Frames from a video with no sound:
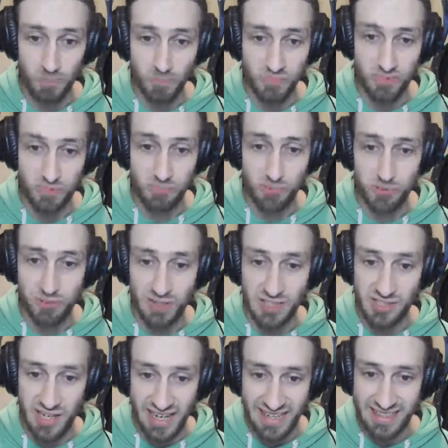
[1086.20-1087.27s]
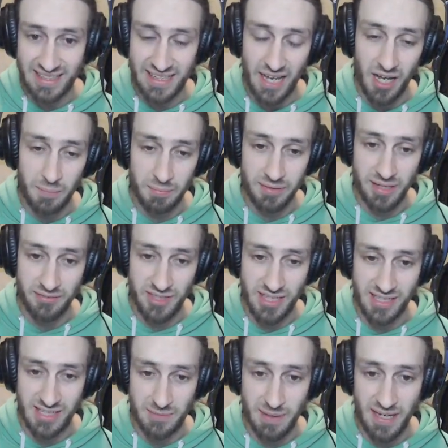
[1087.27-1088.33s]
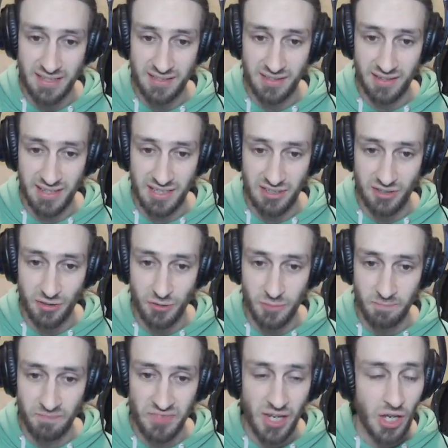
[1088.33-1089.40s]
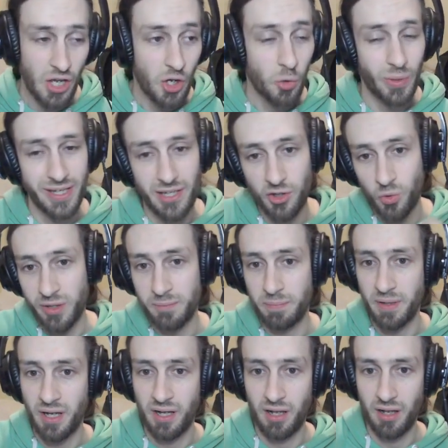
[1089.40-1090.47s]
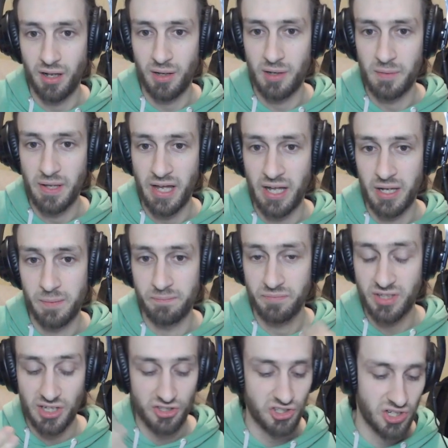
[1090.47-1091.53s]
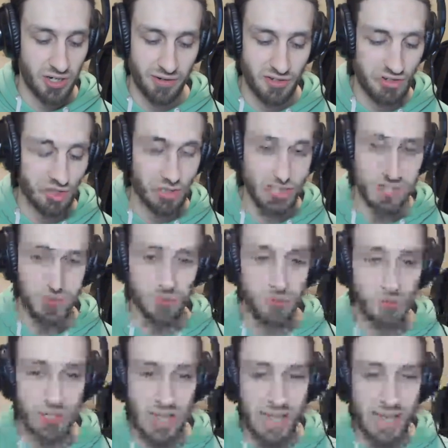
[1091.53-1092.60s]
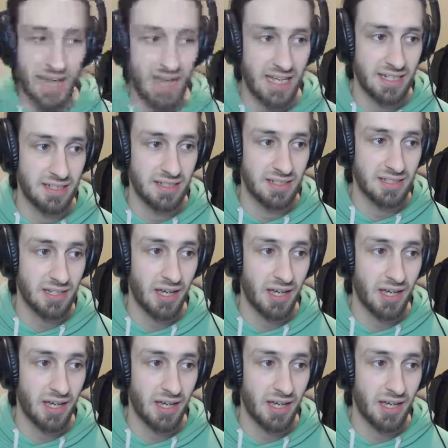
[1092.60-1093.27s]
moving diagonally up left in this pattern like so. We equip our Gust Jar and Shield, and